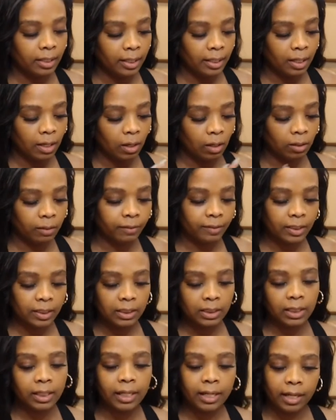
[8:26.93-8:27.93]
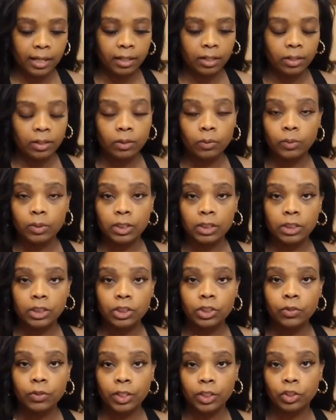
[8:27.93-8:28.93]
all of this together was
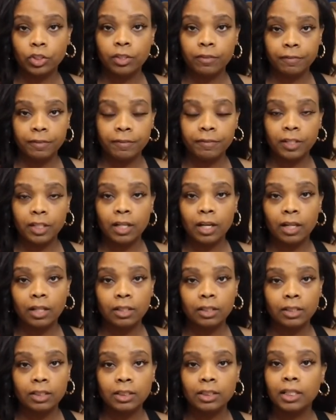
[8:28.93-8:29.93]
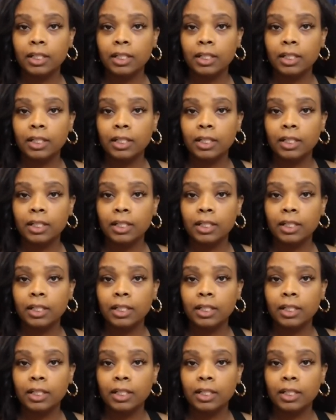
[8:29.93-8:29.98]
$250